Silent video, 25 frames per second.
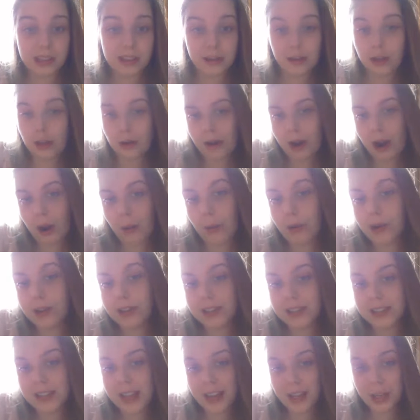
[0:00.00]
there are
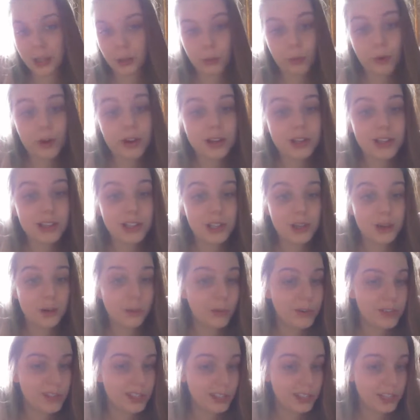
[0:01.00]
ones that you wanted to do
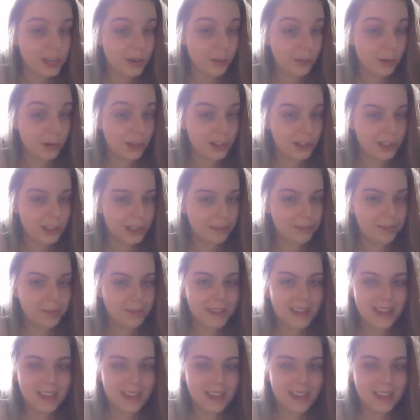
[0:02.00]
and ones that you didn't want to do.